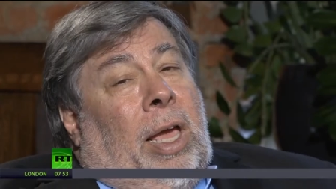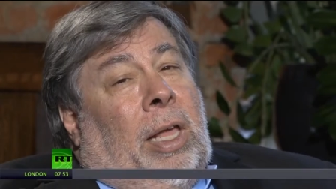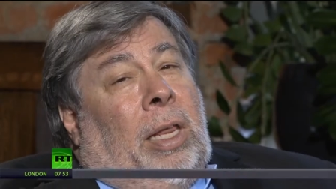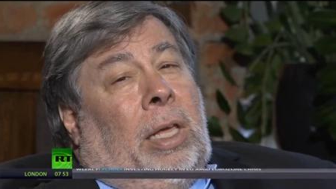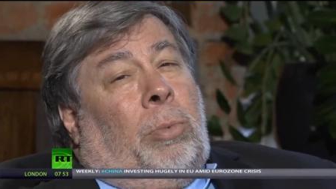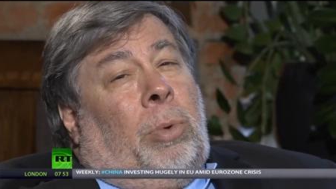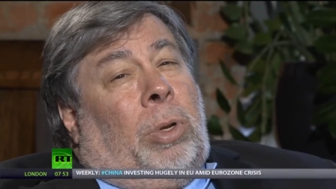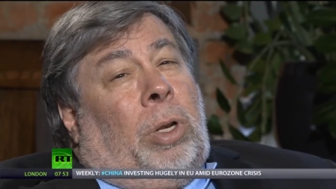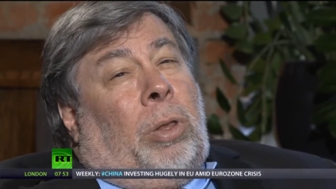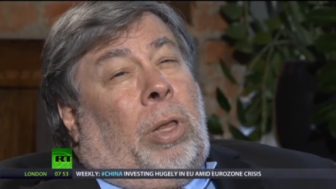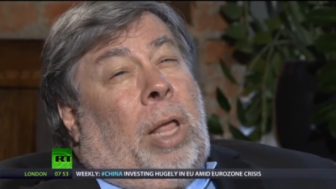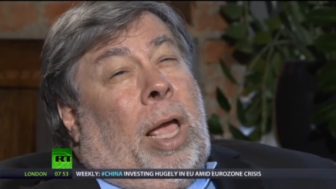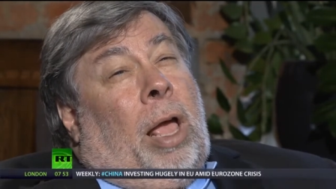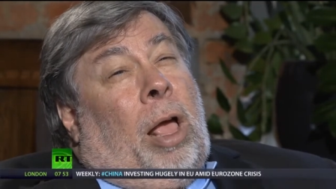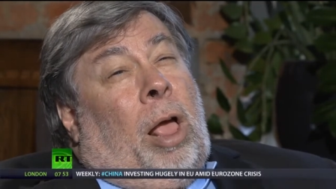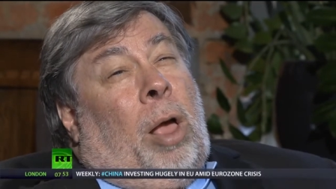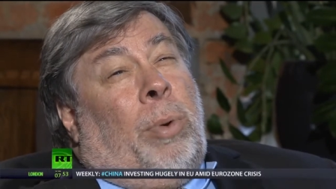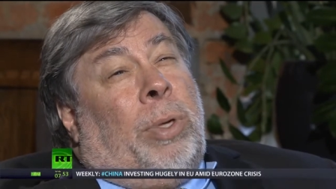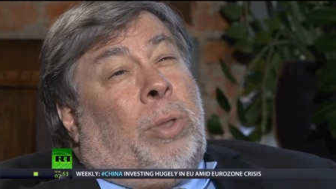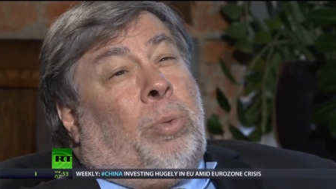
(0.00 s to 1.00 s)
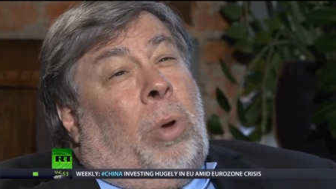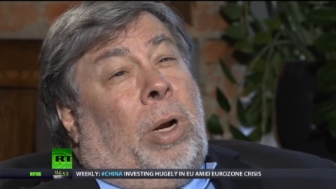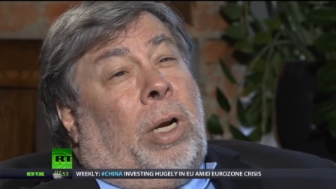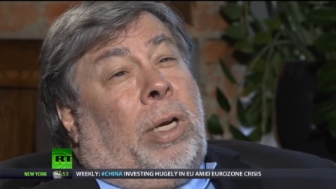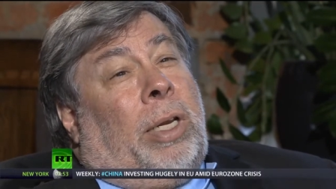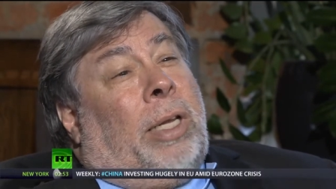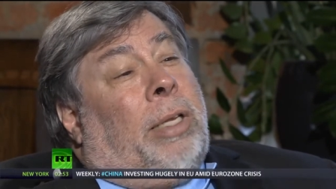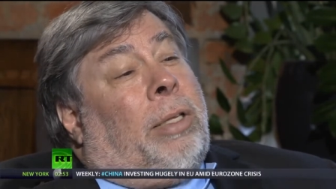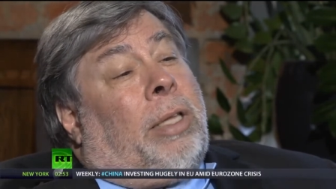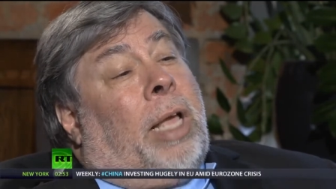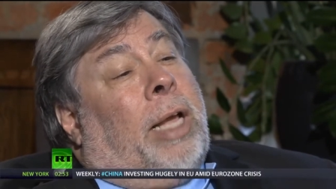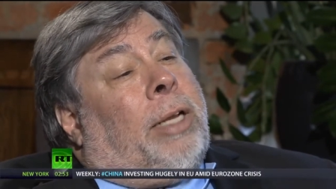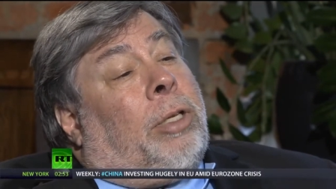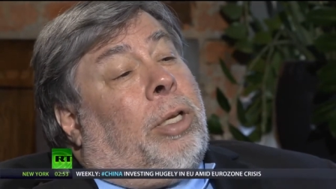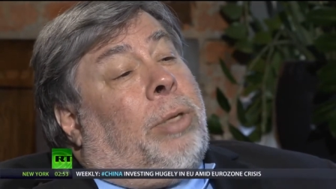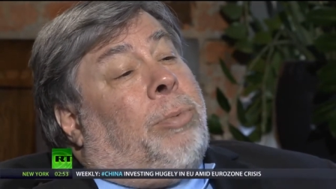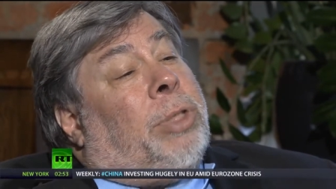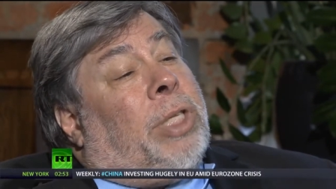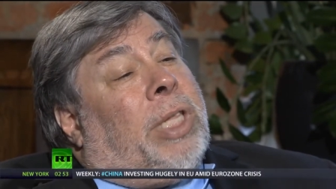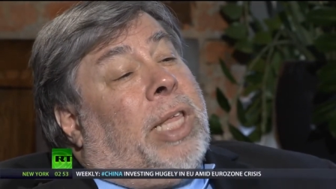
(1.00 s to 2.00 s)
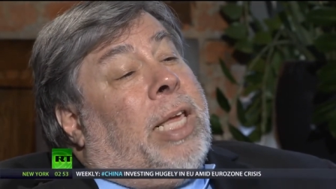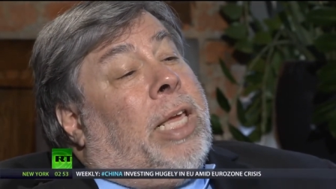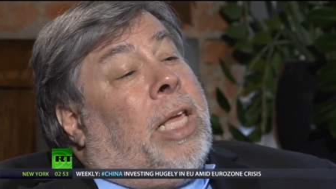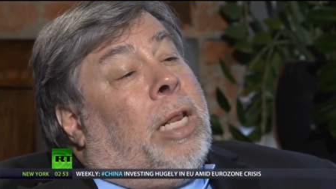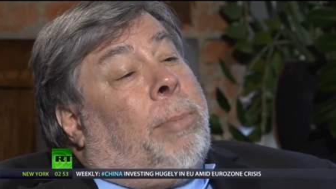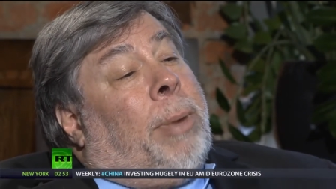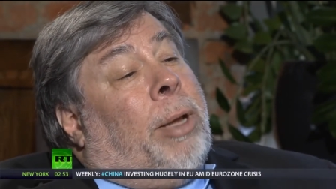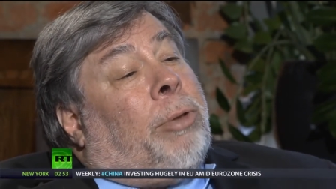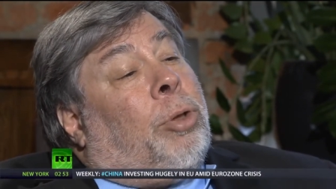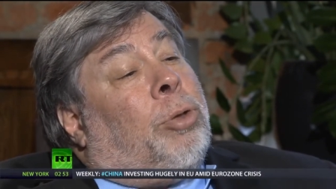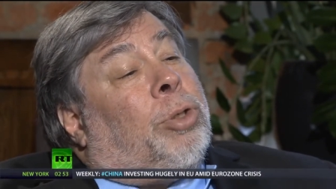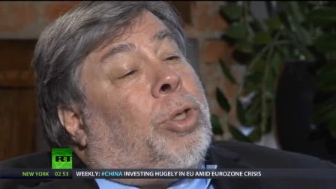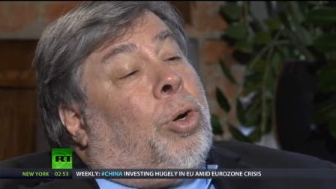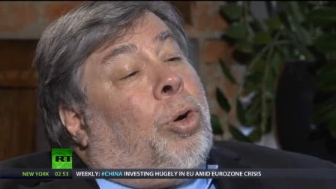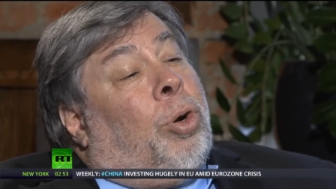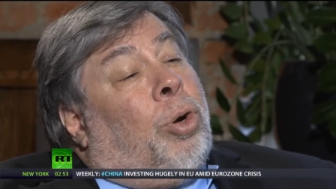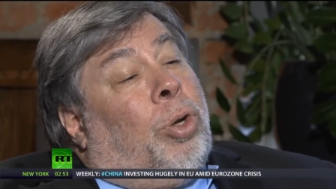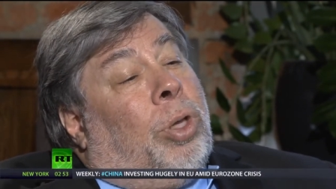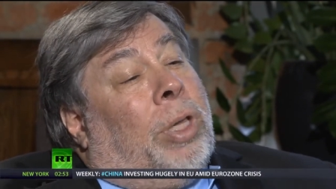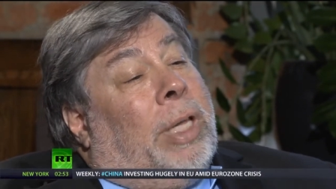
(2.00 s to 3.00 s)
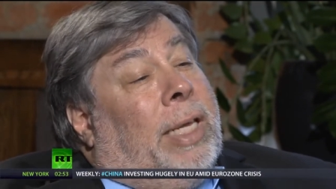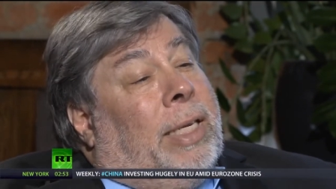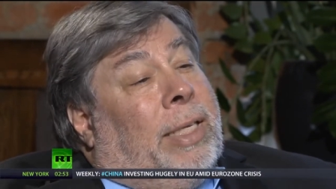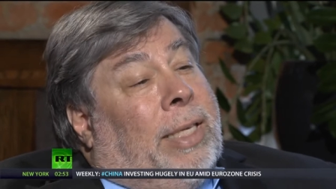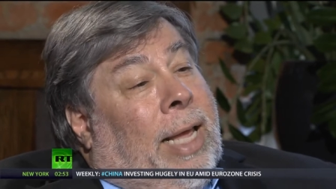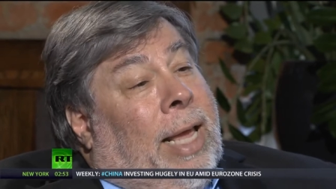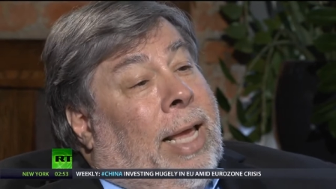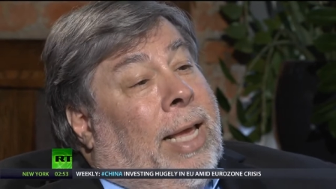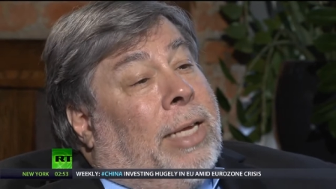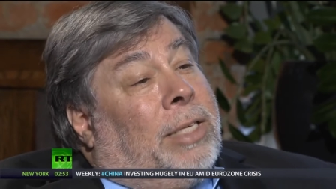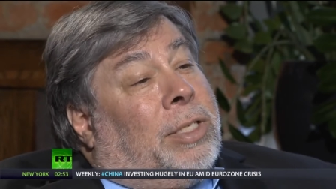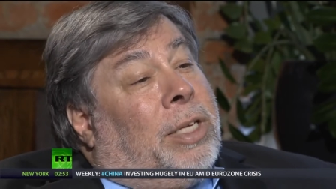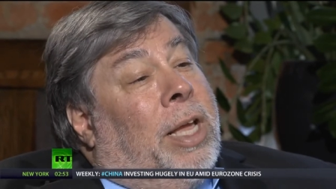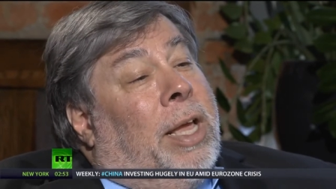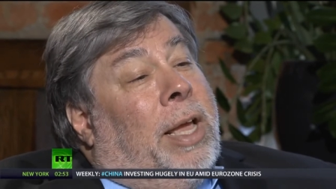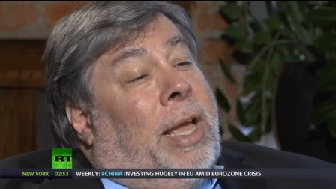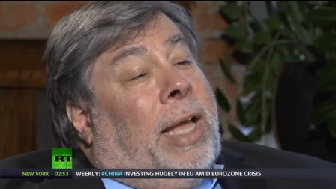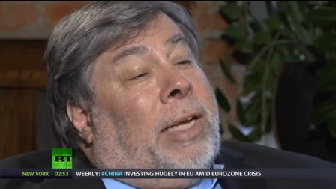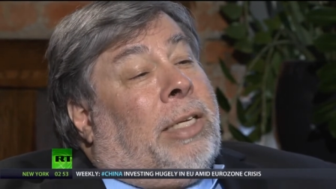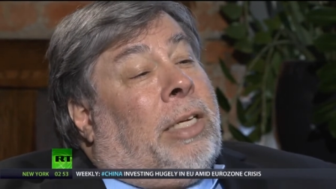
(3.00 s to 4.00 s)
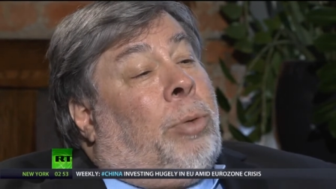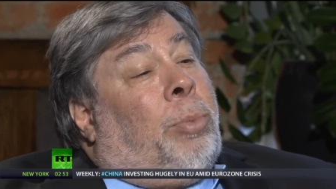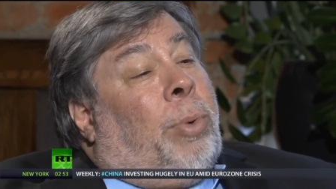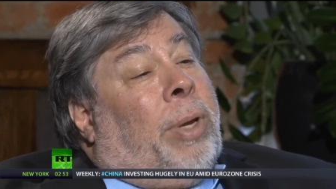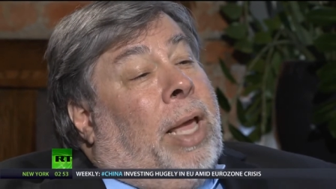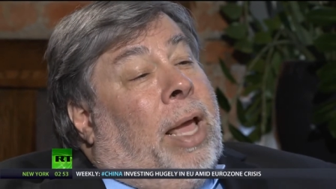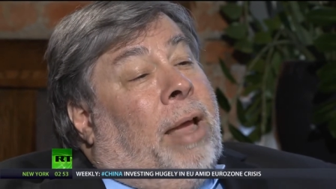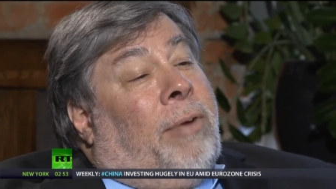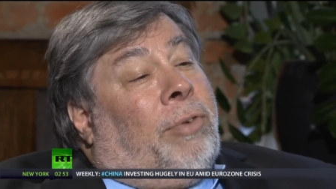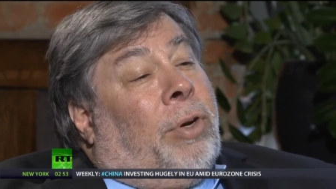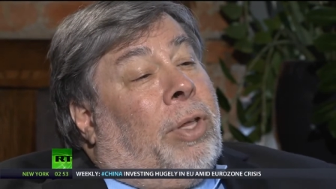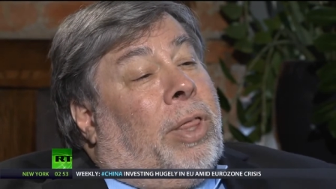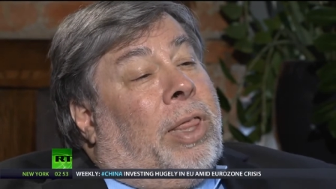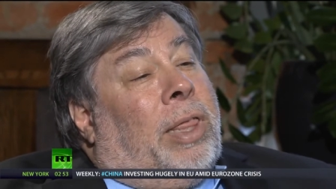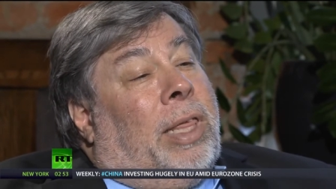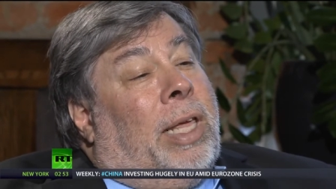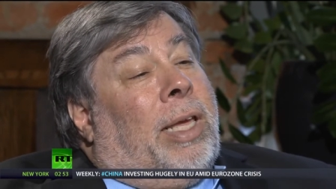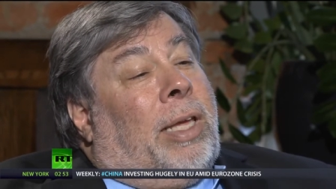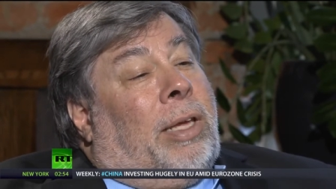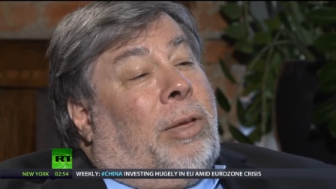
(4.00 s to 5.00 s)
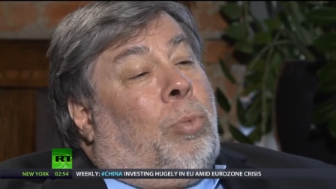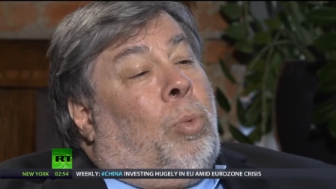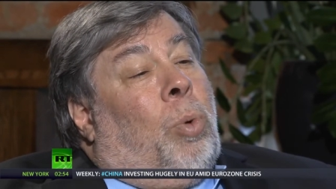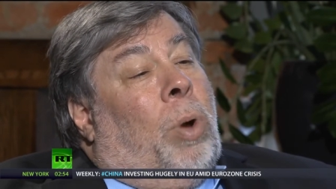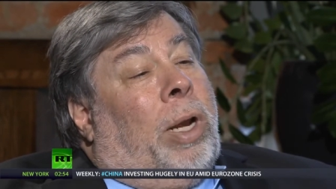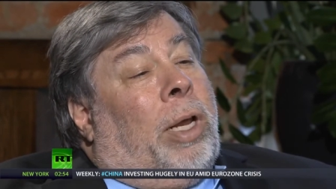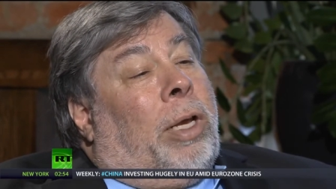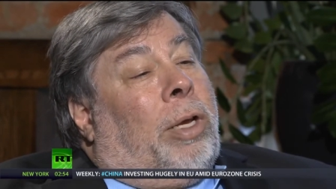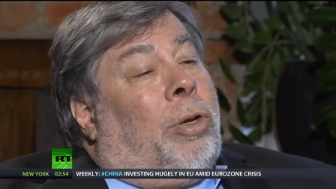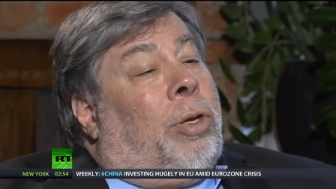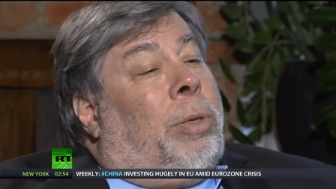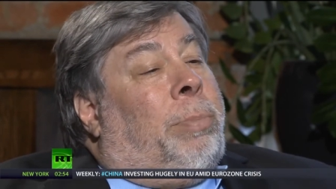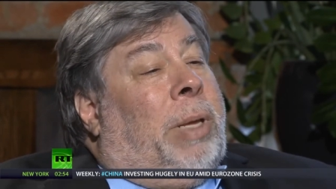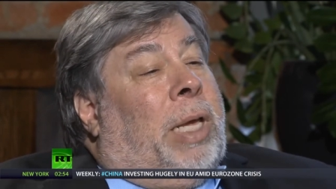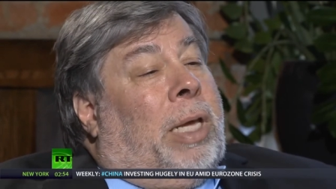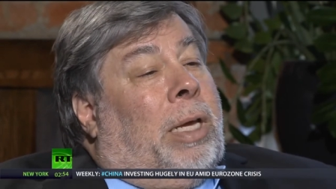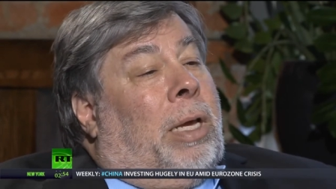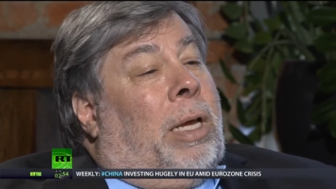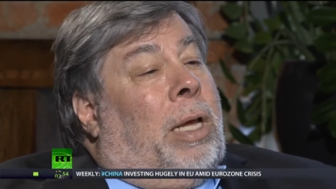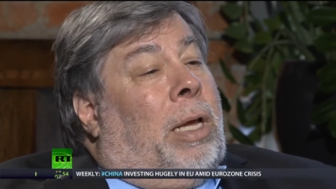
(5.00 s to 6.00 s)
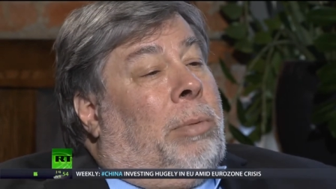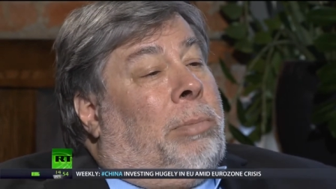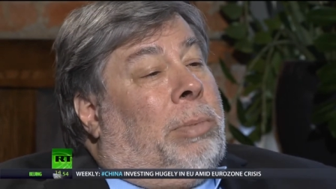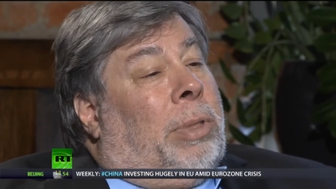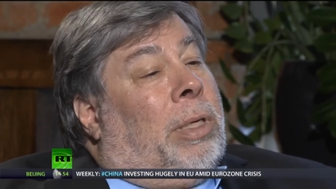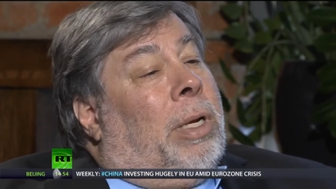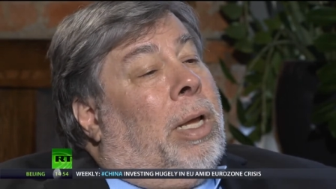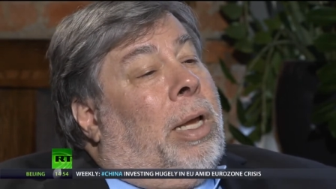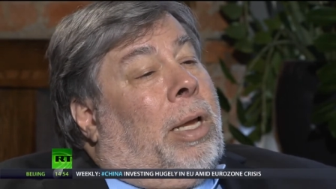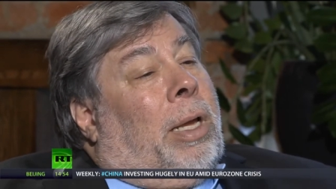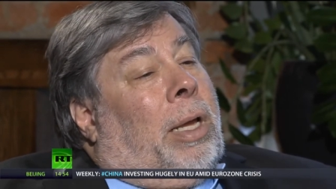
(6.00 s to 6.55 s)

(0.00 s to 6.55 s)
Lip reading: and he would always he was thinking about those early days. And did we ever think what it could become?